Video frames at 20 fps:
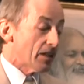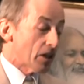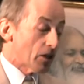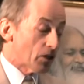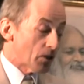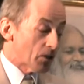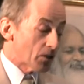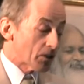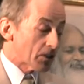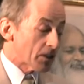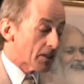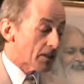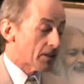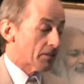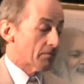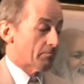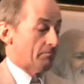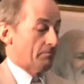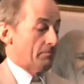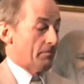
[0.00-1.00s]
the
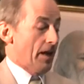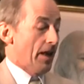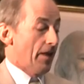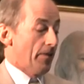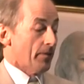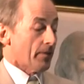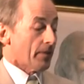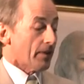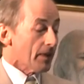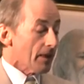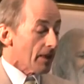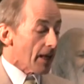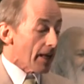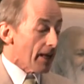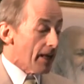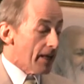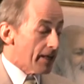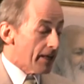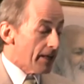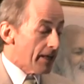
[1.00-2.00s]
doshas,
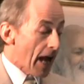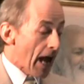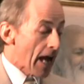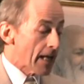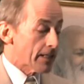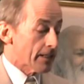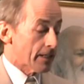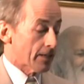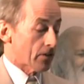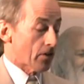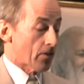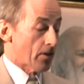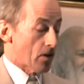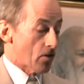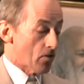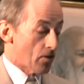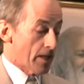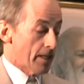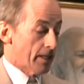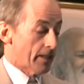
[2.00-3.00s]
it enhances or
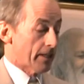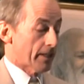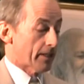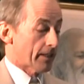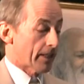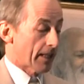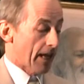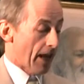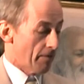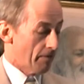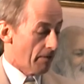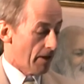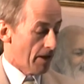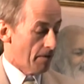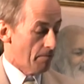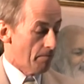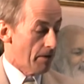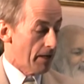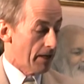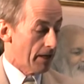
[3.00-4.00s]
increases
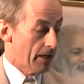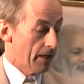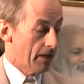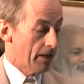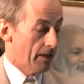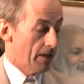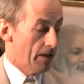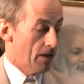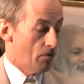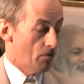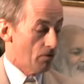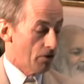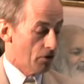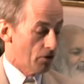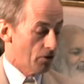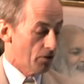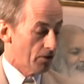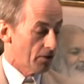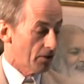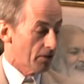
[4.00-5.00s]
kapha and pitta, it
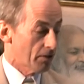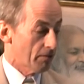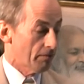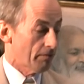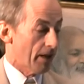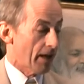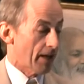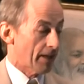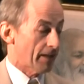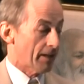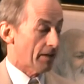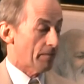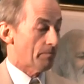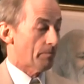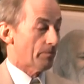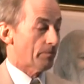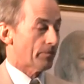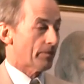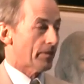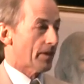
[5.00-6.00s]
reduces vata.
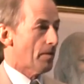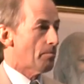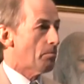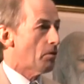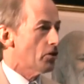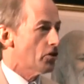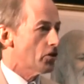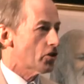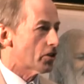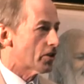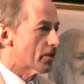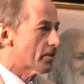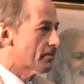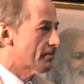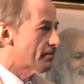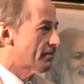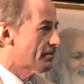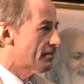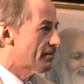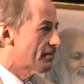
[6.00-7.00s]
Pungent,
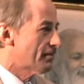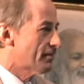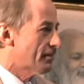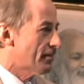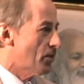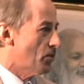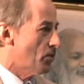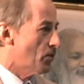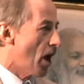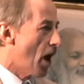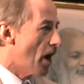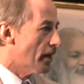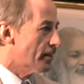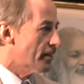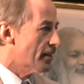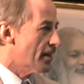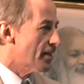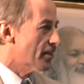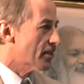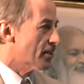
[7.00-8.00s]
you know the
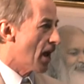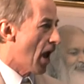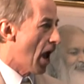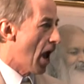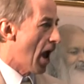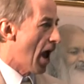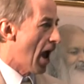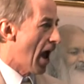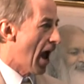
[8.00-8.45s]
hot taste?